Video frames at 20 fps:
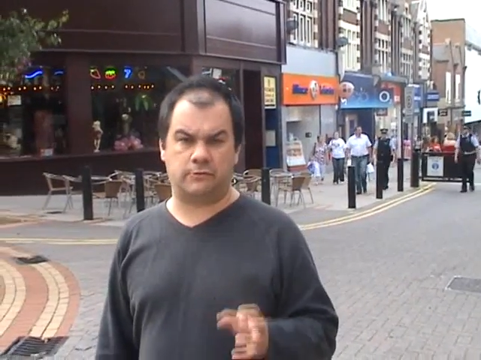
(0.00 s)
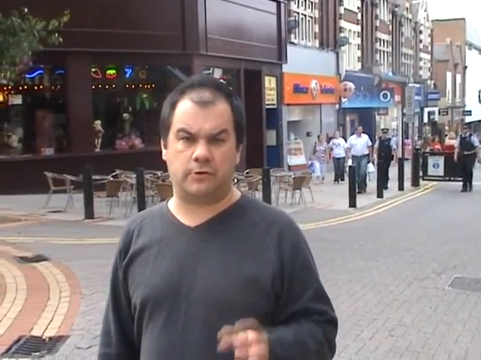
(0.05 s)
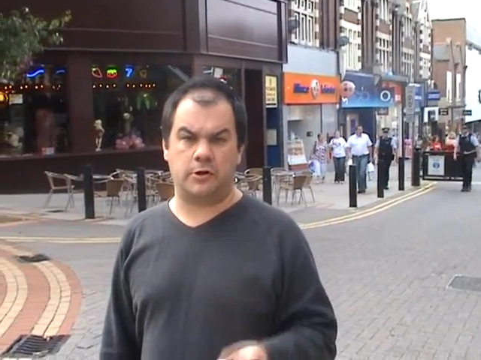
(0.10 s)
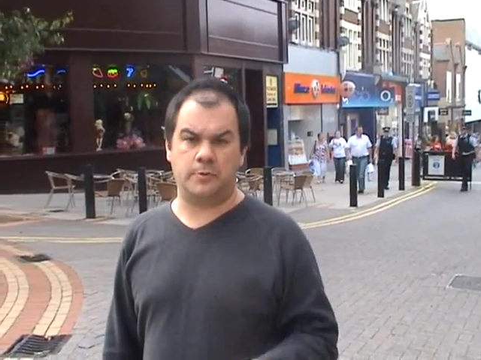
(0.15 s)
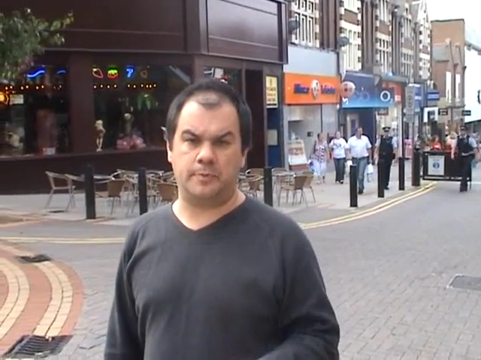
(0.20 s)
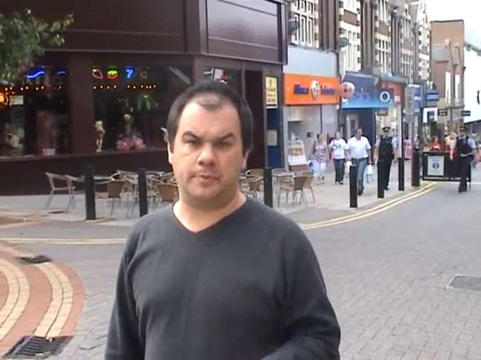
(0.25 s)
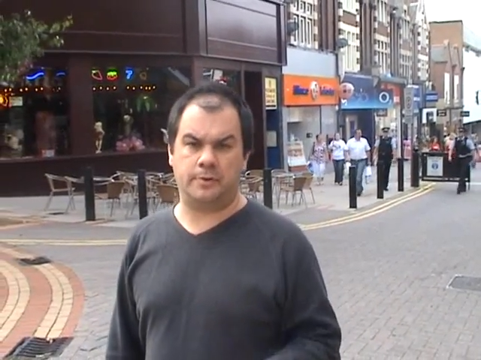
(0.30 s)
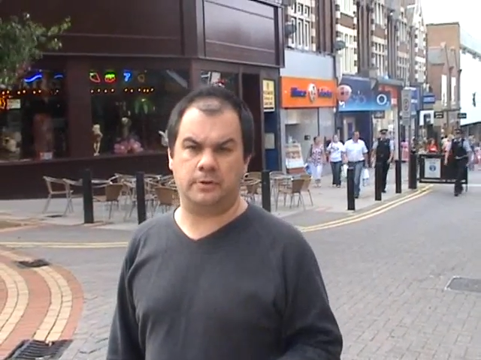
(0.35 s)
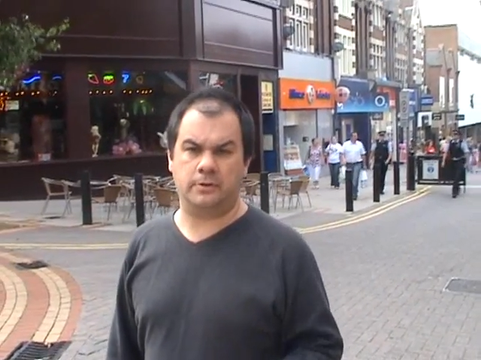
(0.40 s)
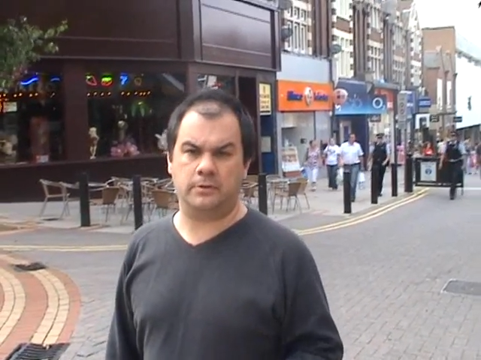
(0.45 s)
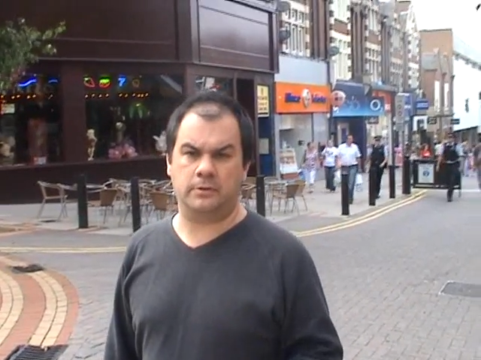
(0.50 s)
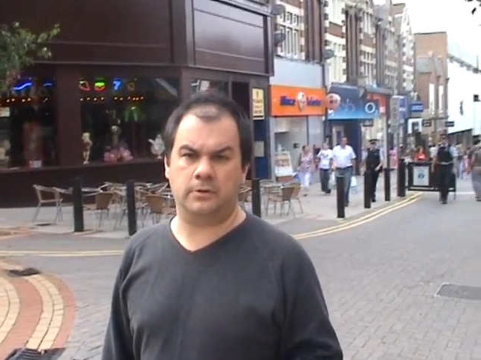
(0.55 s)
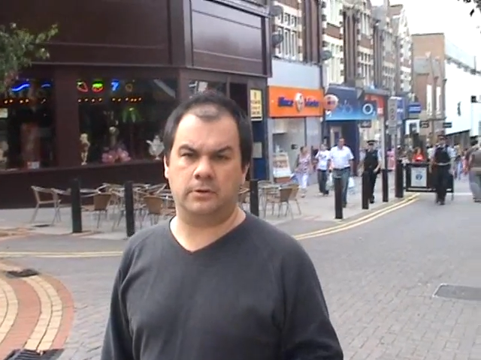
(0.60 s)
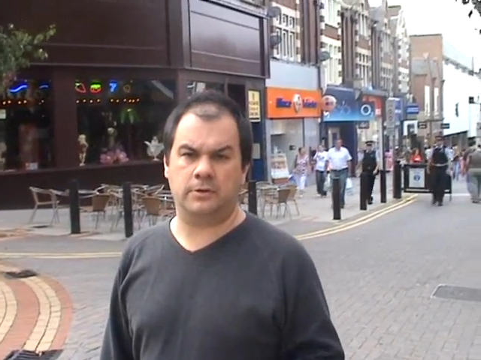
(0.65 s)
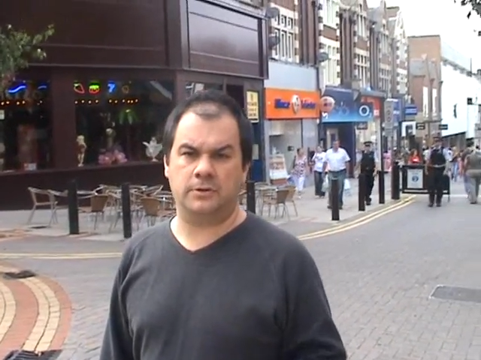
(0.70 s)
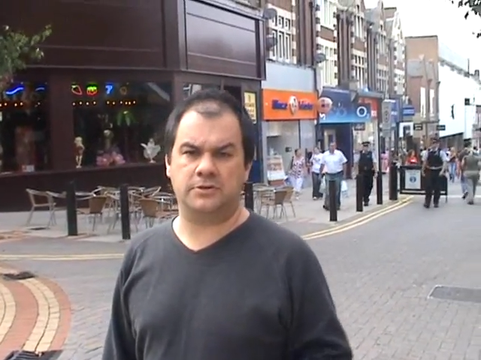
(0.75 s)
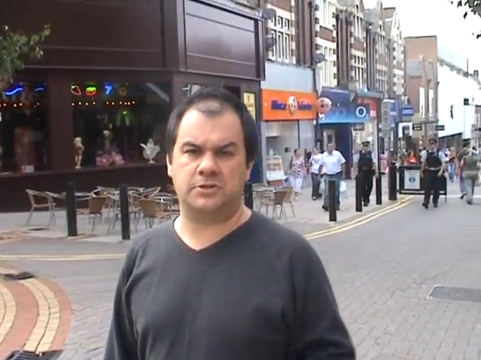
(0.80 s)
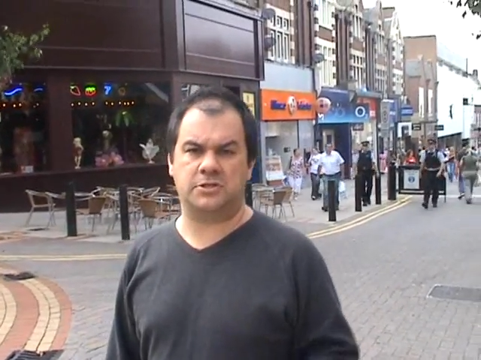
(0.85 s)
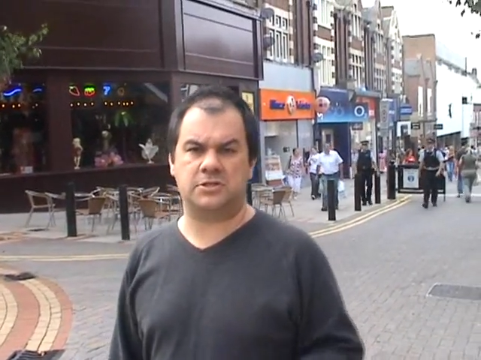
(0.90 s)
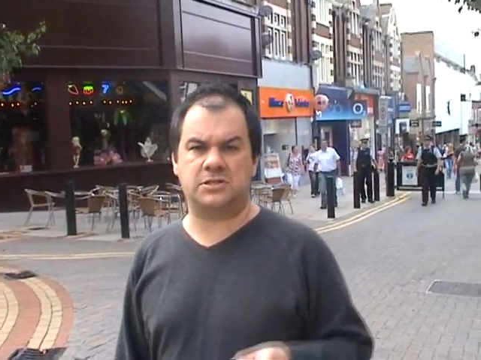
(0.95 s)
group
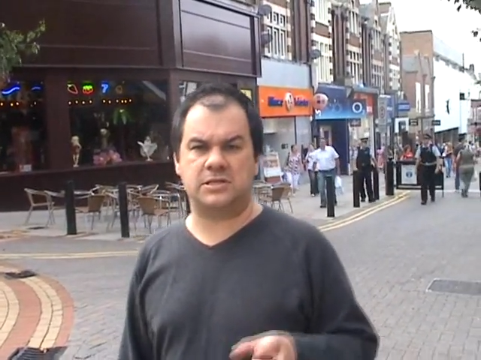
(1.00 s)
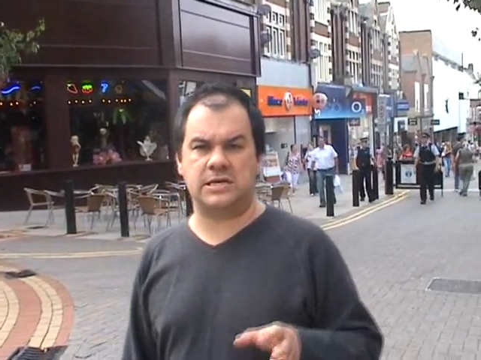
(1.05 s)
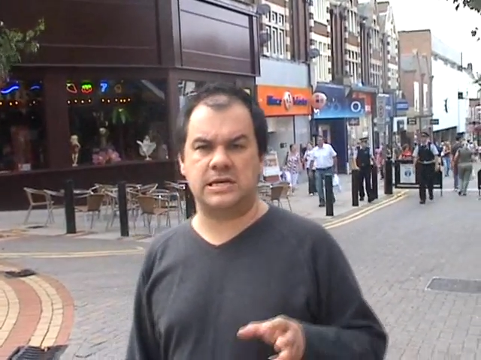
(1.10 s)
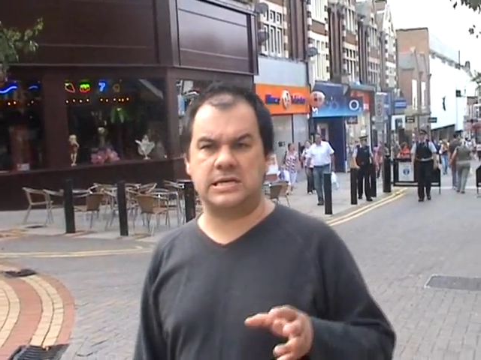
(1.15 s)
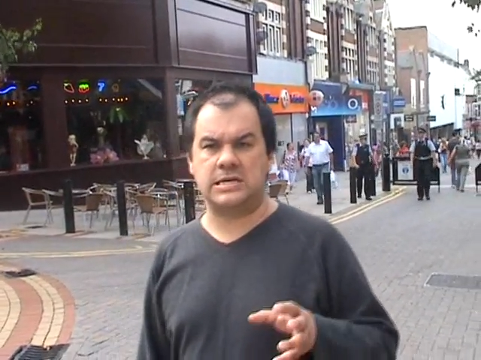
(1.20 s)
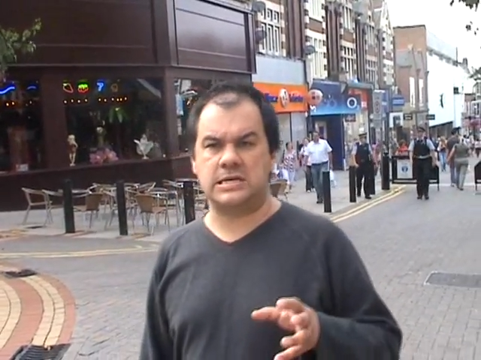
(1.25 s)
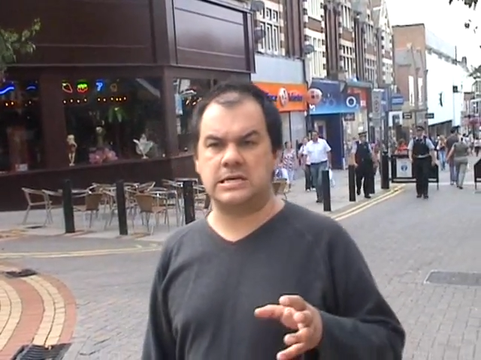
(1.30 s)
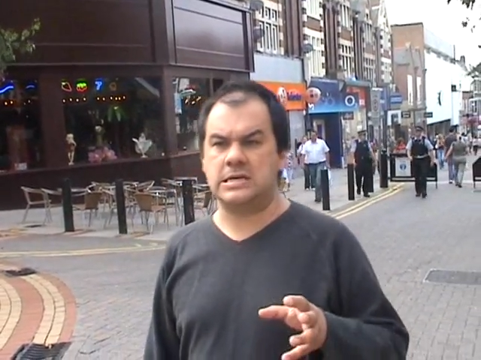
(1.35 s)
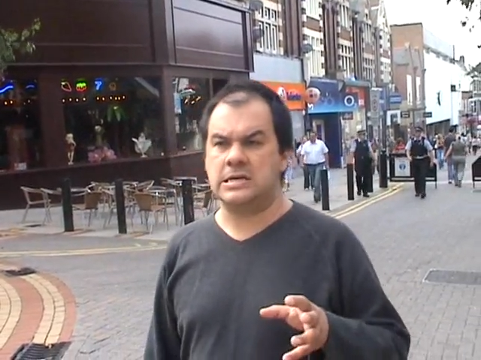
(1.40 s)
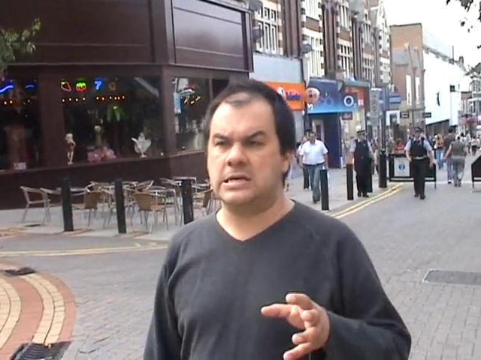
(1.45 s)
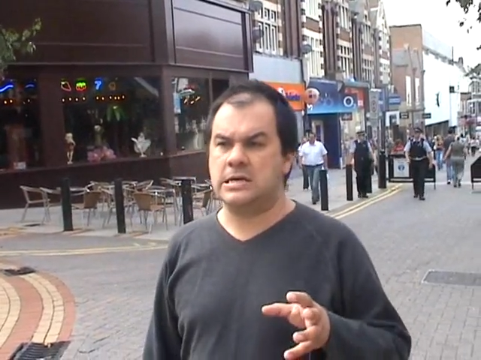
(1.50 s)
to see